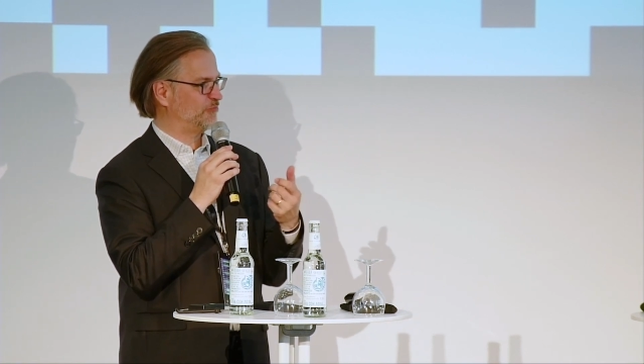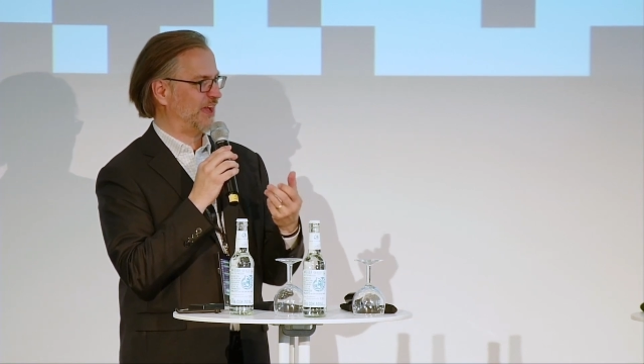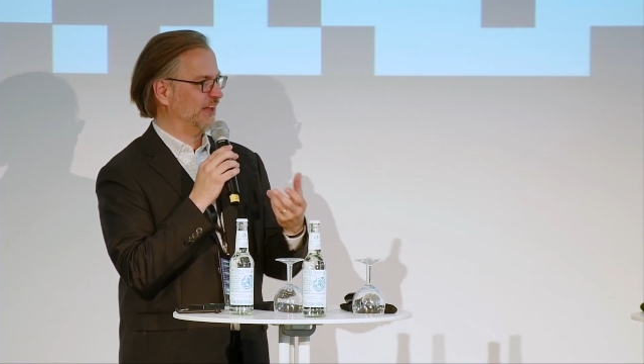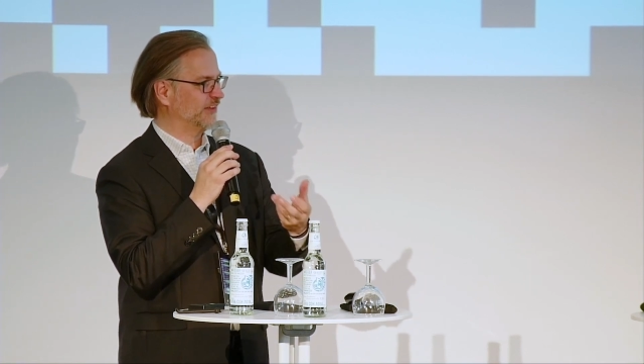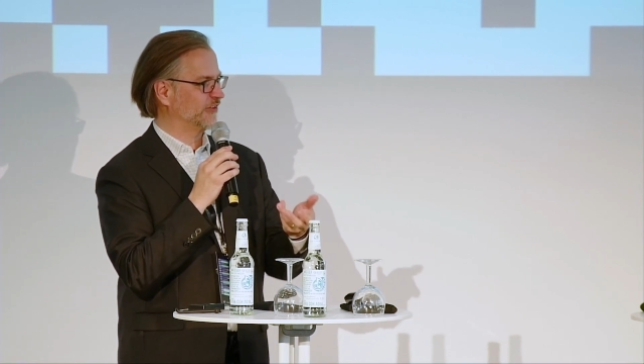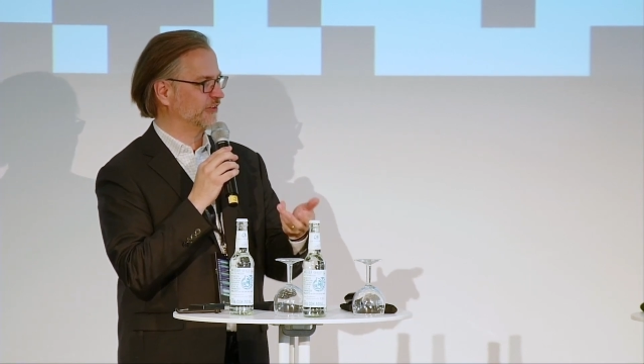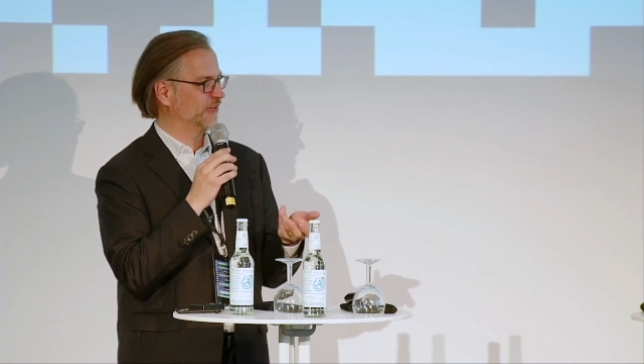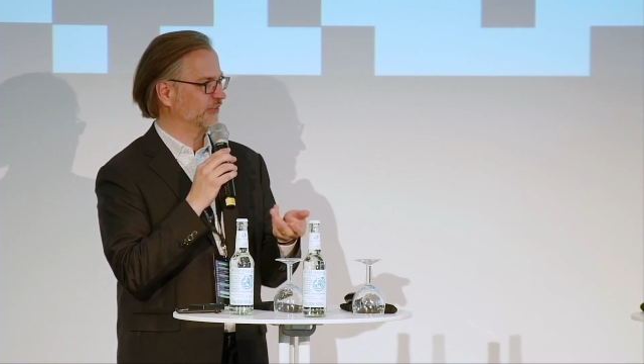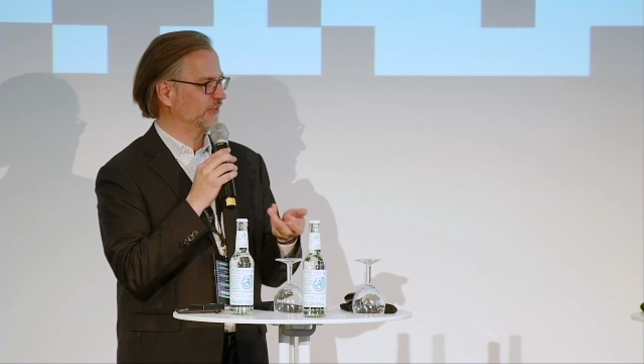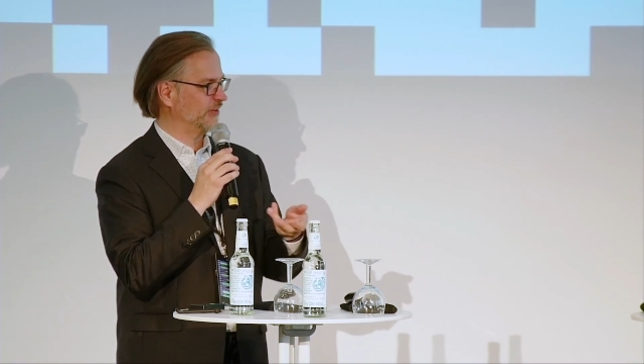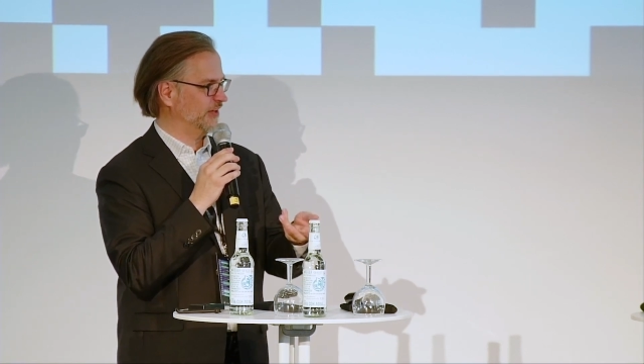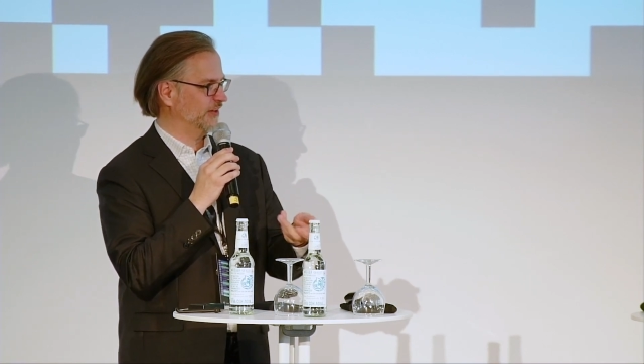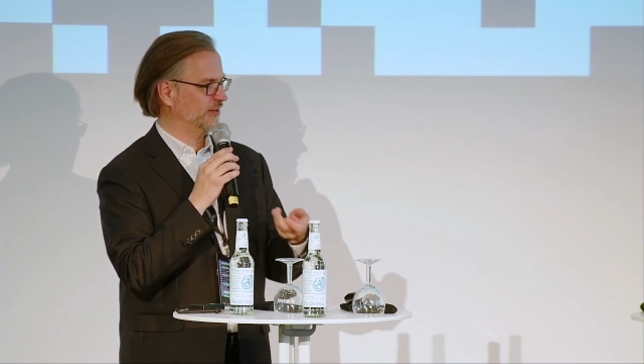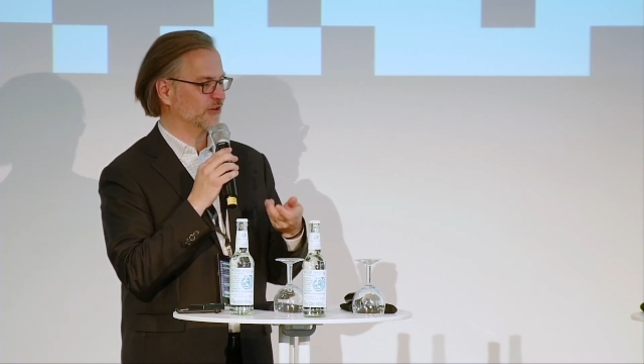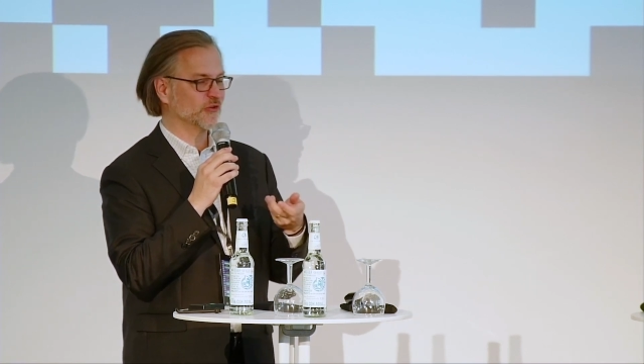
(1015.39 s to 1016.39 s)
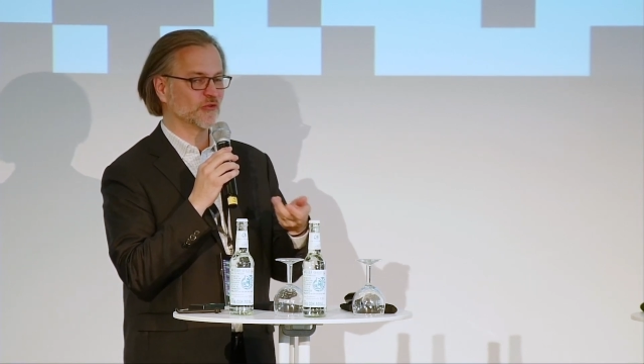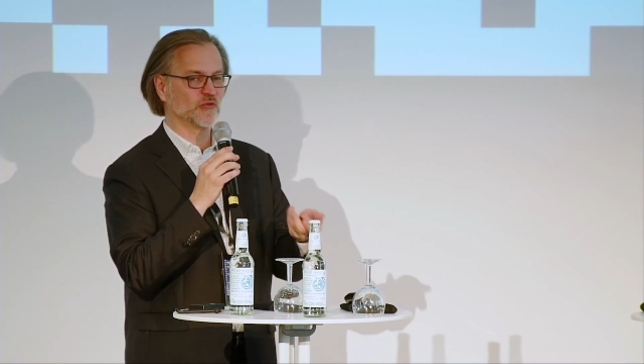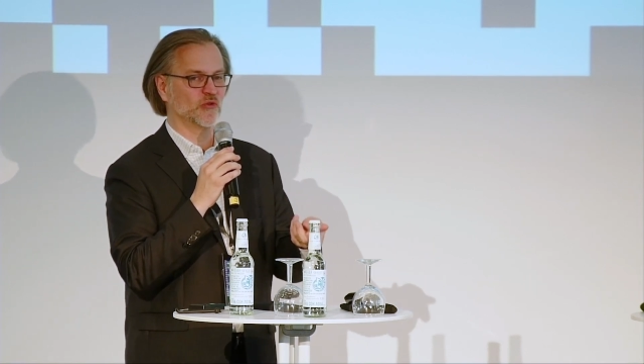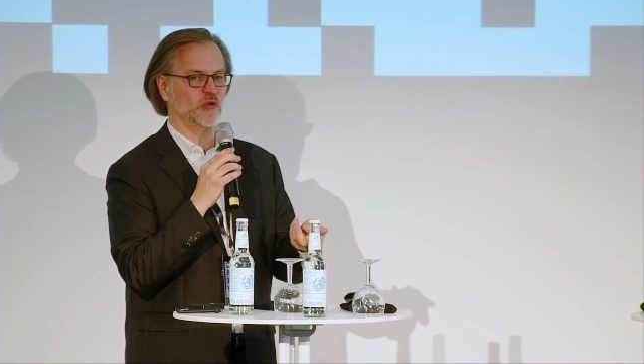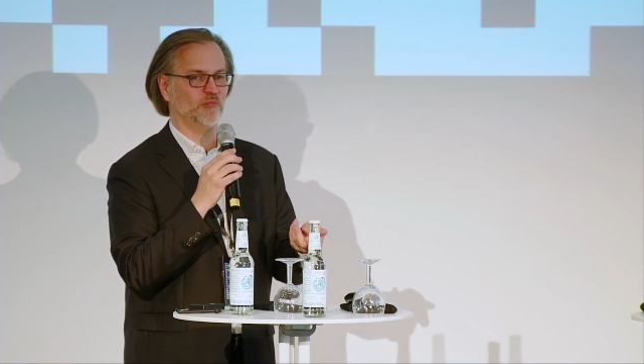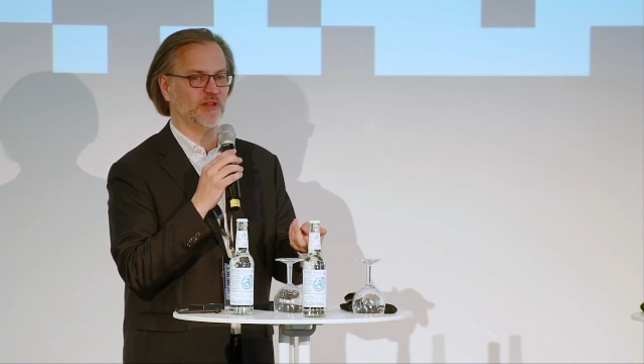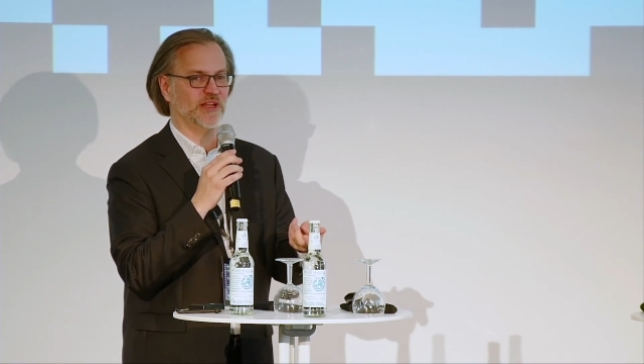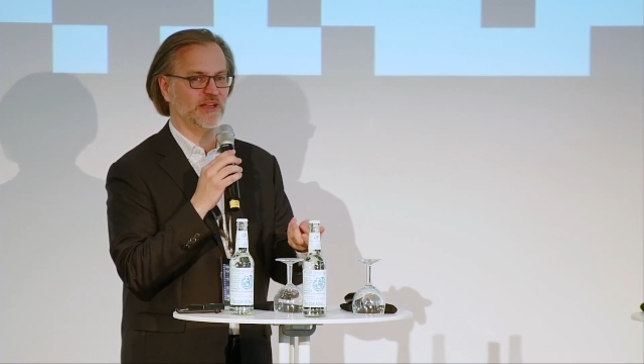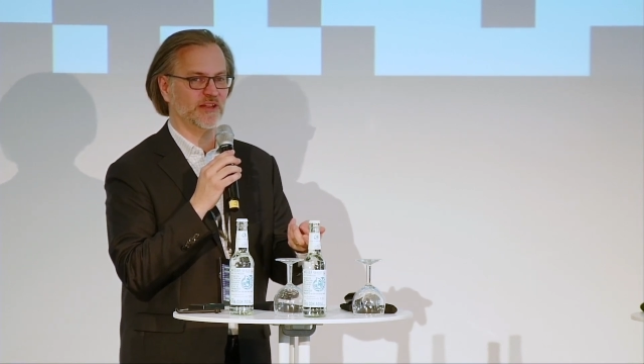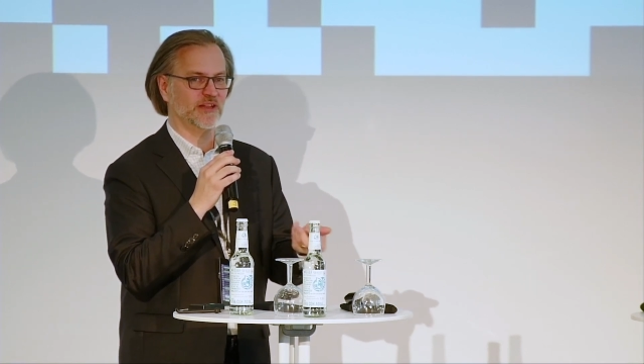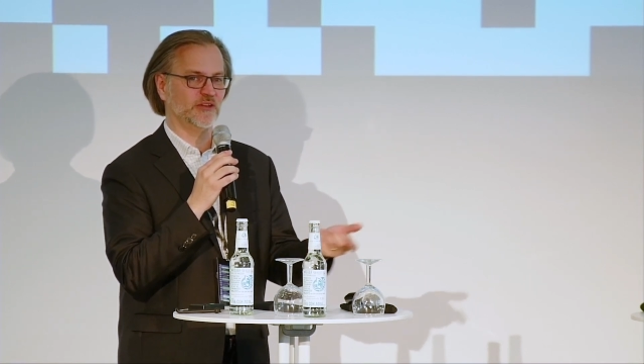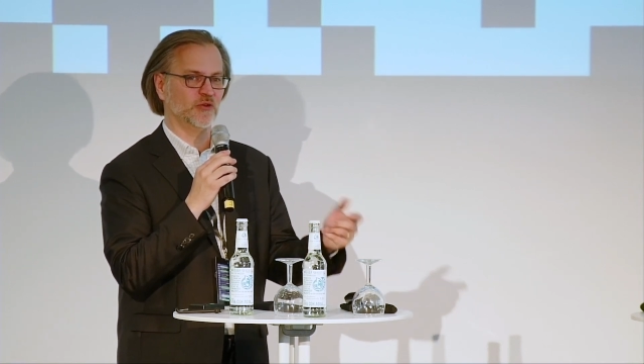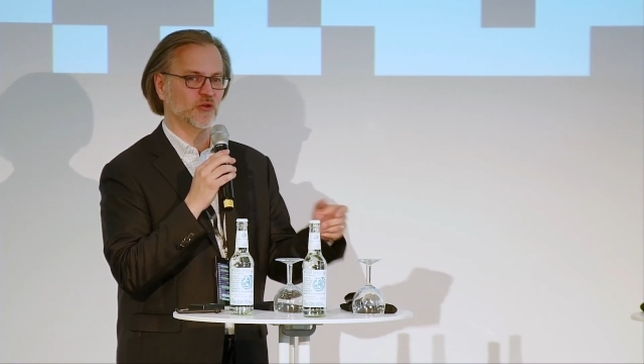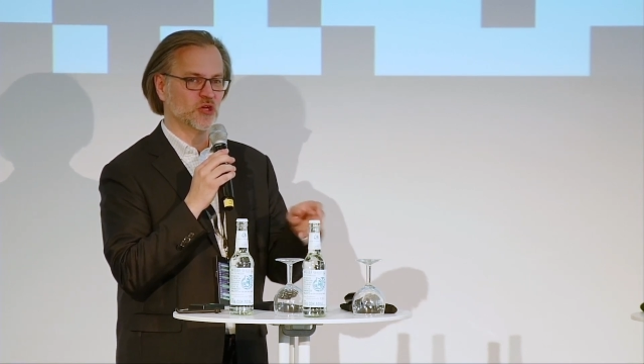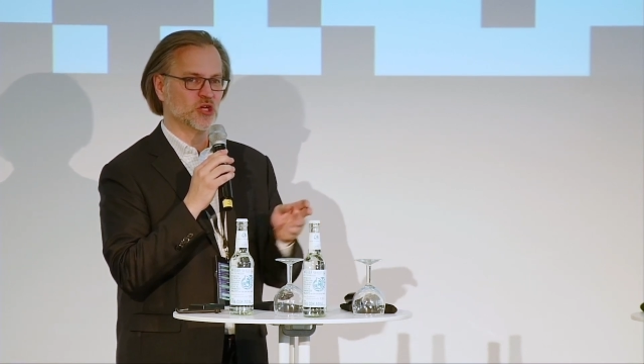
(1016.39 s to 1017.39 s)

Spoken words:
patterns in the control plane, then you